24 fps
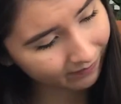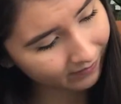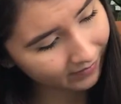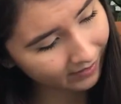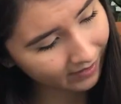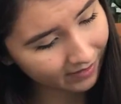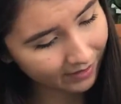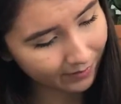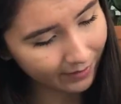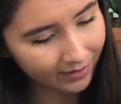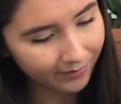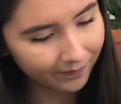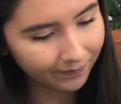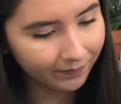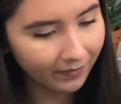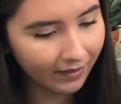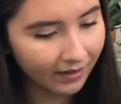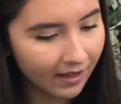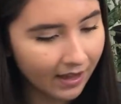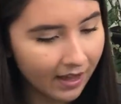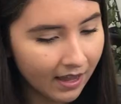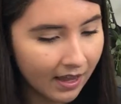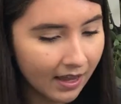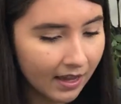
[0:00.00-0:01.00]
right
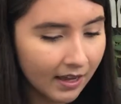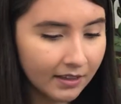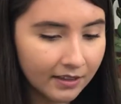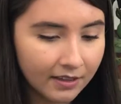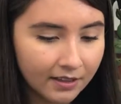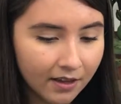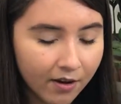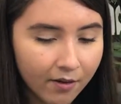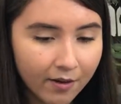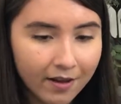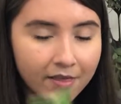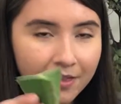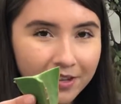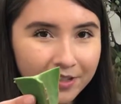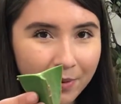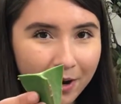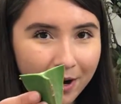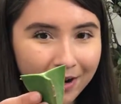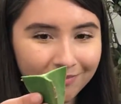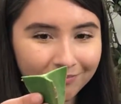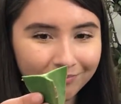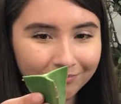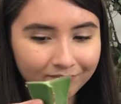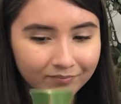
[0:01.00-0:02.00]
here, I'm
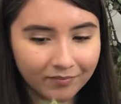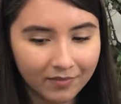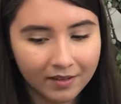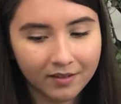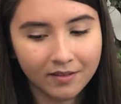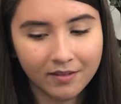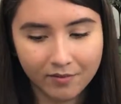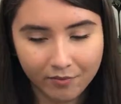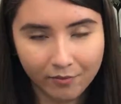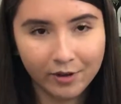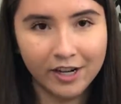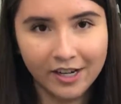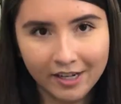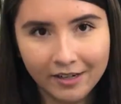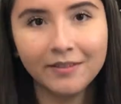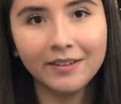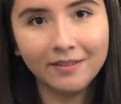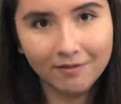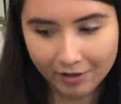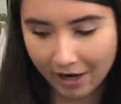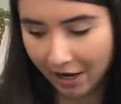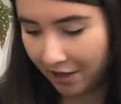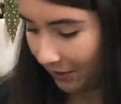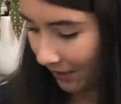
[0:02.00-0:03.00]
letting you know that
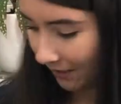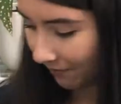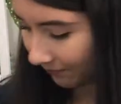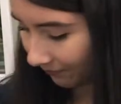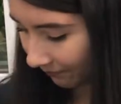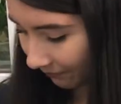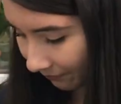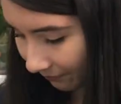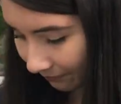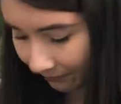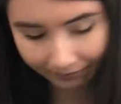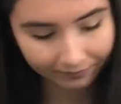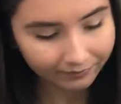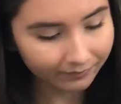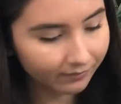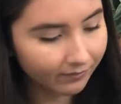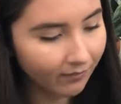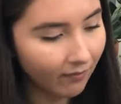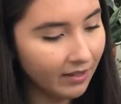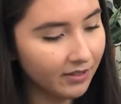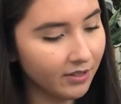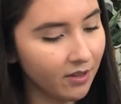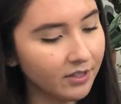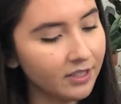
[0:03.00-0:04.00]
we don't really need that
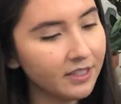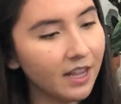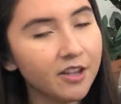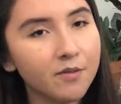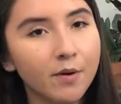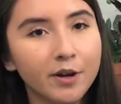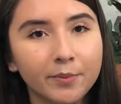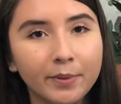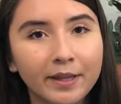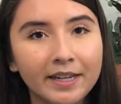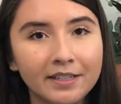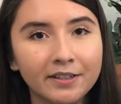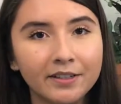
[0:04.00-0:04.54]
extra part that we